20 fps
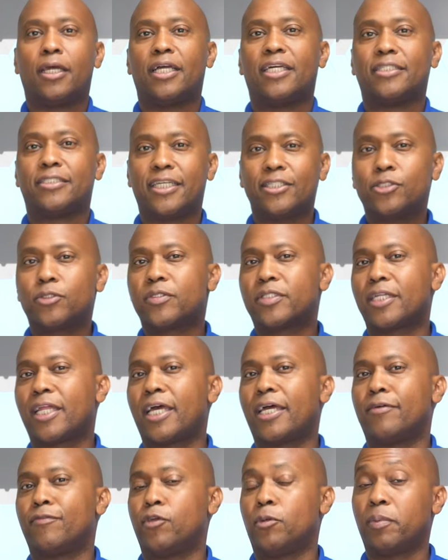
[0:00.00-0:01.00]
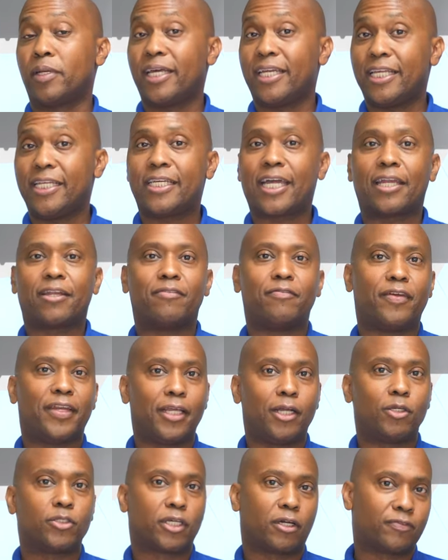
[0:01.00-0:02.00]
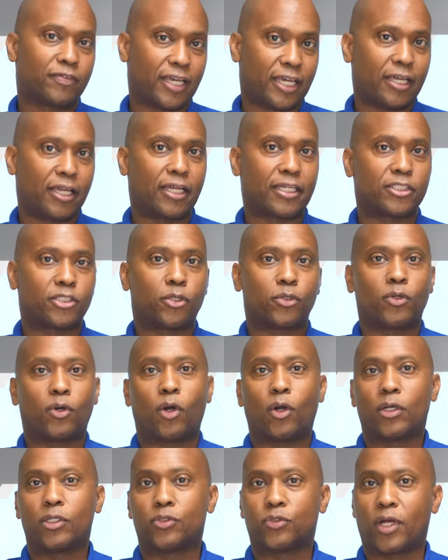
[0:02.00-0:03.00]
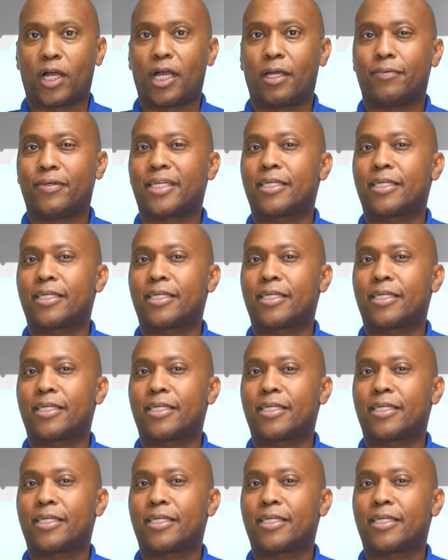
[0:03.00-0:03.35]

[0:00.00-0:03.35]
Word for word: In addition to that, if you're playing any kind of videos off that external hard drive,